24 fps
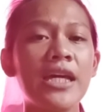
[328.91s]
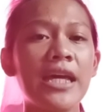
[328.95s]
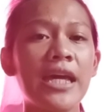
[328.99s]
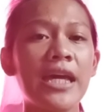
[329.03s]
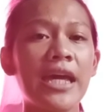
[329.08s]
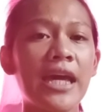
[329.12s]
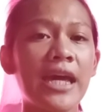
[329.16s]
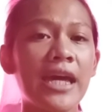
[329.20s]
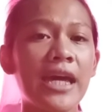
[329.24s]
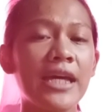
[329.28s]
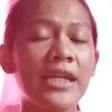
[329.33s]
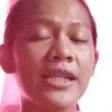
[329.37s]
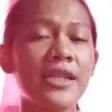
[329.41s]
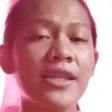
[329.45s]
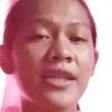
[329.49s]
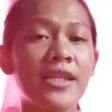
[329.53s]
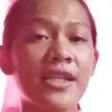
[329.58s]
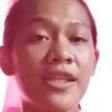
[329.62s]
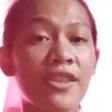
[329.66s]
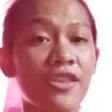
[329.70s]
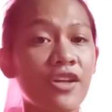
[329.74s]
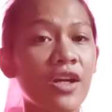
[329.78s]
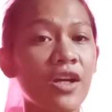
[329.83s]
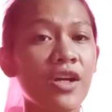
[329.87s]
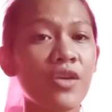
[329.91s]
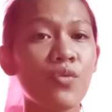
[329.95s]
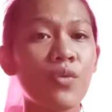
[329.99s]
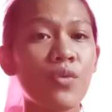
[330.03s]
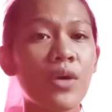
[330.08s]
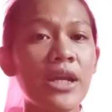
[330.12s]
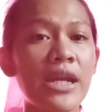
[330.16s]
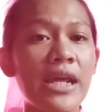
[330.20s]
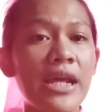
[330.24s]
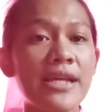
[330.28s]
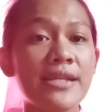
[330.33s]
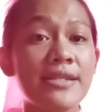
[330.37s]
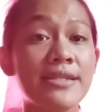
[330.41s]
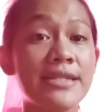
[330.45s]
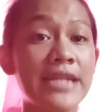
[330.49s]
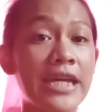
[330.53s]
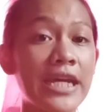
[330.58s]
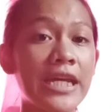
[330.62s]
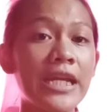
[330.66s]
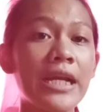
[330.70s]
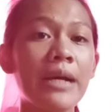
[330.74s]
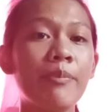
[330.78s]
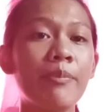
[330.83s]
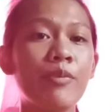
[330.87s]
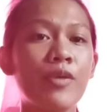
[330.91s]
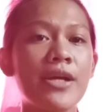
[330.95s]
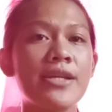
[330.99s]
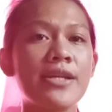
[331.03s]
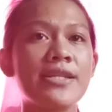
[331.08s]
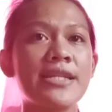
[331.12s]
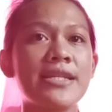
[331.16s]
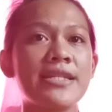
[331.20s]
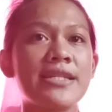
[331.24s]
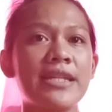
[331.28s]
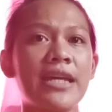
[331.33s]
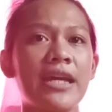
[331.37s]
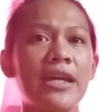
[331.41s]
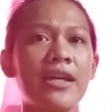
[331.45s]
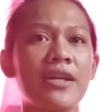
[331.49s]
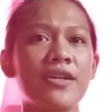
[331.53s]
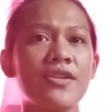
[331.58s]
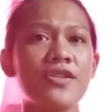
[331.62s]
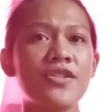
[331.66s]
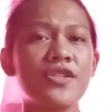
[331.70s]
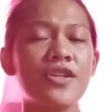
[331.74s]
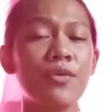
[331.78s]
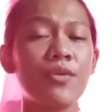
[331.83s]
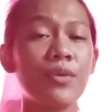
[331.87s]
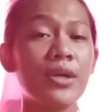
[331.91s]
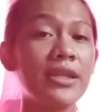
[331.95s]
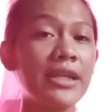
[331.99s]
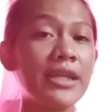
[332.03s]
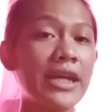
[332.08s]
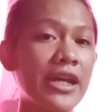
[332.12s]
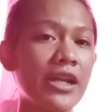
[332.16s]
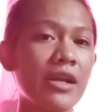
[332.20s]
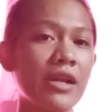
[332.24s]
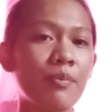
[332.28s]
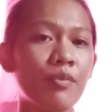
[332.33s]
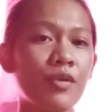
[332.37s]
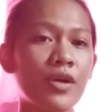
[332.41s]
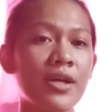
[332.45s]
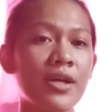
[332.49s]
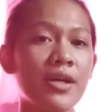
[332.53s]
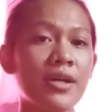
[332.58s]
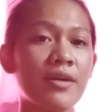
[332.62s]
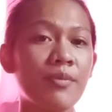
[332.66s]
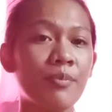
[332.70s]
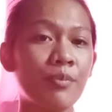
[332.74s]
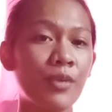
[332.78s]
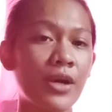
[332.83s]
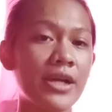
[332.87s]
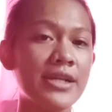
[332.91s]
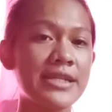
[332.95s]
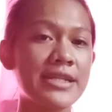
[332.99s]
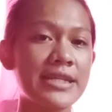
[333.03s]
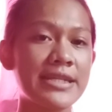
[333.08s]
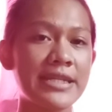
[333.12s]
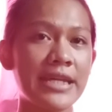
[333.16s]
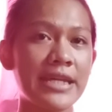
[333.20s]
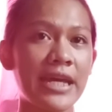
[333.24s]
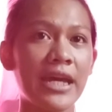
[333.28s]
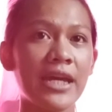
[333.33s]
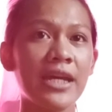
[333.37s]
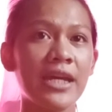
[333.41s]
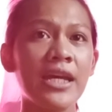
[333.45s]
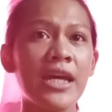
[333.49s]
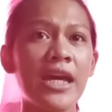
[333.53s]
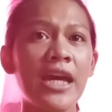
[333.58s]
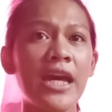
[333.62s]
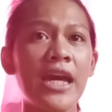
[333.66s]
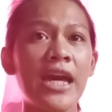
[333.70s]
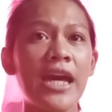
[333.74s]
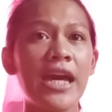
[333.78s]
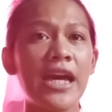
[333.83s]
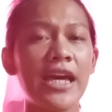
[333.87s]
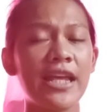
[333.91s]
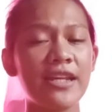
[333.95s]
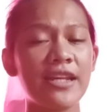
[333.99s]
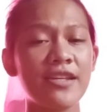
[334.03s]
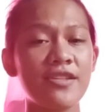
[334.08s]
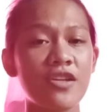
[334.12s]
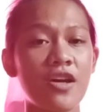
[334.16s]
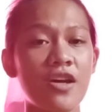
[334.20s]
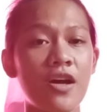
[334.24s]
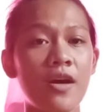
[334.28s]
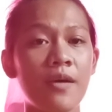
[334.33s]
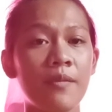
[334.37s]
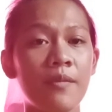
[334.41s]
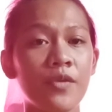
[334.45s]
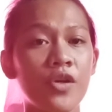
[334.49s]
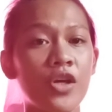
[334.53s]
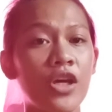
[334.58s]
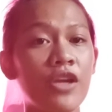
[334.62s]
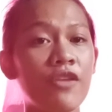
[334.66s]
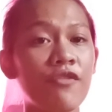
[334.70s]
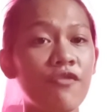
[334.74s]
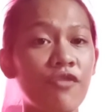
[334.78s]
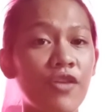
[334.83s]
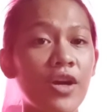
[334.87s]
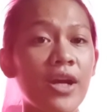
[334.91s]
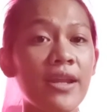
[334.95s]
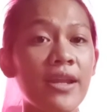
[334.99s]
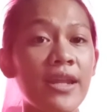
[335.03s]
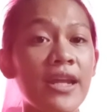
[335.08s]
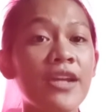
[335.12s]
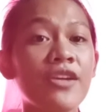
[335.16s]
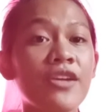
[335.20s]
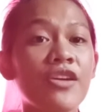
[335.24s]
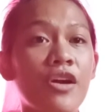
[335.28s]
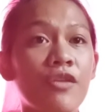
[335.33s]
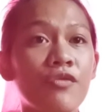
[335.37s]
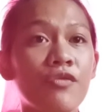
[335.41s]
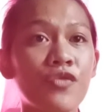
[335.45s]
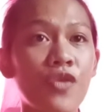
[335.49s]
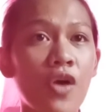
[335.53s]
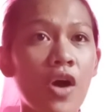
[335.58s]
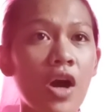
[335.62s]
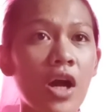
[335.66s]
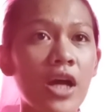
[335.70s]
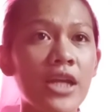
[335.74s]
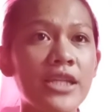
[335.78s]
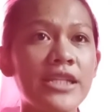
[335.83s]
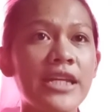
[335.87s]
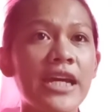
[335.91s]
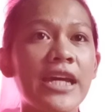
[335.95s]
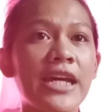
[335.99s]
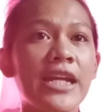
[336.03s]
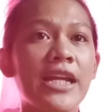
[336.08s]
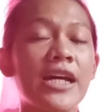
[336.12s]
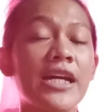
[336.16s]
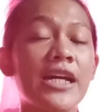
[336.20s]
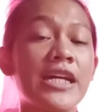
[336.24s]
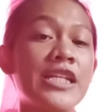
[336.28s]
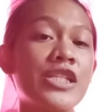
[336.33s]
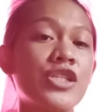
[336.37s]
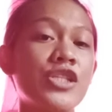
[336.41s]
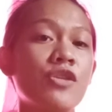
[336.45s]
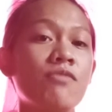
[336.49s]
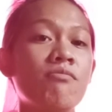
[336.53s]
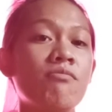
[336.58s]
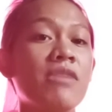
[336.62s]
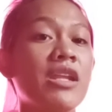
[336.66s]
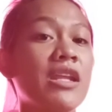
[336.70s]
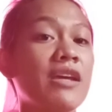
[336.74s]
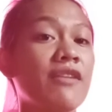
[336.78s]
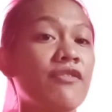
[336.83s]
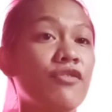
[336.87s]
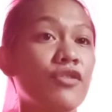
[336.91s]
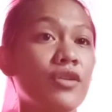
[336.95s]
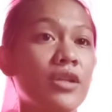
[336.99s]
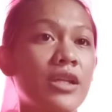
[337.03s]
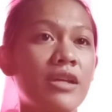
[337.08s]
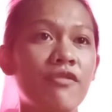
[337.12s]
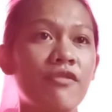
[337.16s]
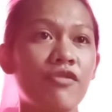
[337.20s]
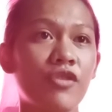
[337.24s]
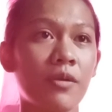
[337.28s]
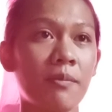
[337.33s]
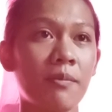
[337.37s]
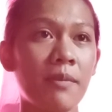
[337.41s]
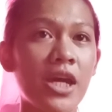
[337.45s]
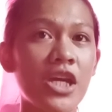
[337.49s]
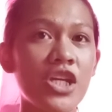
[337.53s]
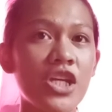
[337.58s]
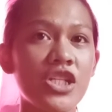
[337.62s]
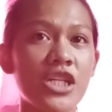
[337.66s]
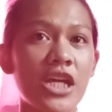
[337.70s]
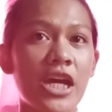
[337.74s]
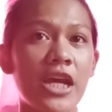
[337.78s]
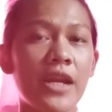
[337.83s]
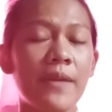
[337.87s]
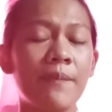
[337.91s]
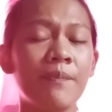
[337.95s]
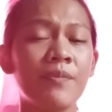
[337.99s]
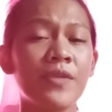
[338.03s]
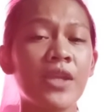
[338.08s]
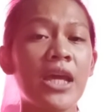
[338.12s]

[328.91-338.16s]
And the third one is data processing. So in data processing, it is converting the raw data into meaningful information.